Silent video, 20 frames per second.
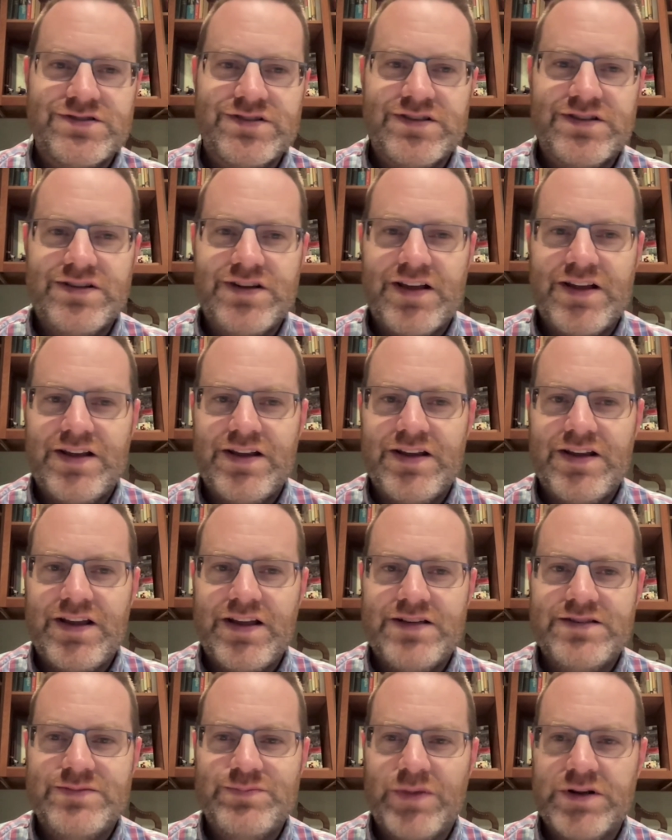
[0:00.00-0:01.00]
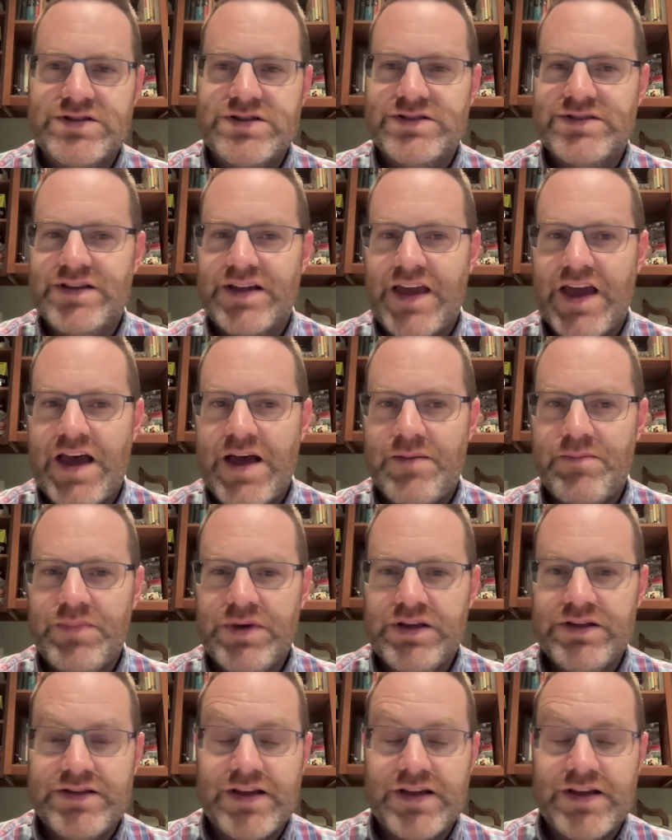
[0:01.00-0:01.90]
and as much as it can be,